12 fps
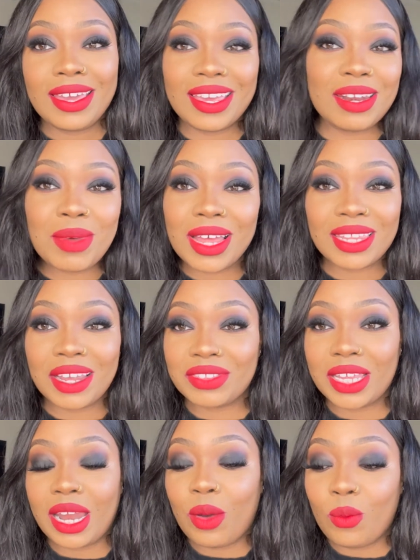in my life
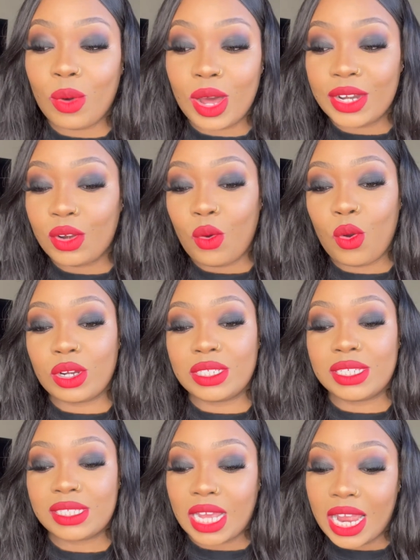that I want or
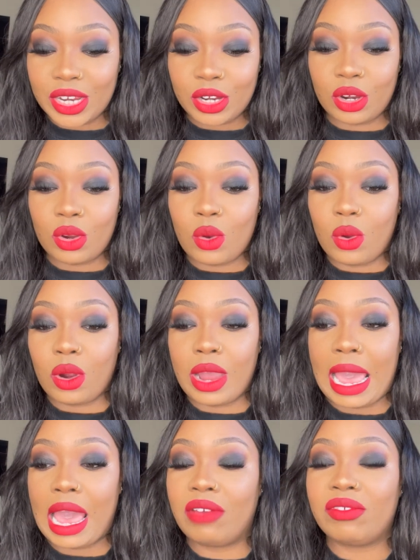desire or
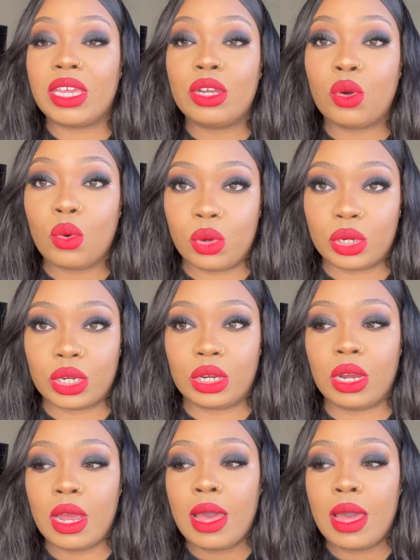have in order,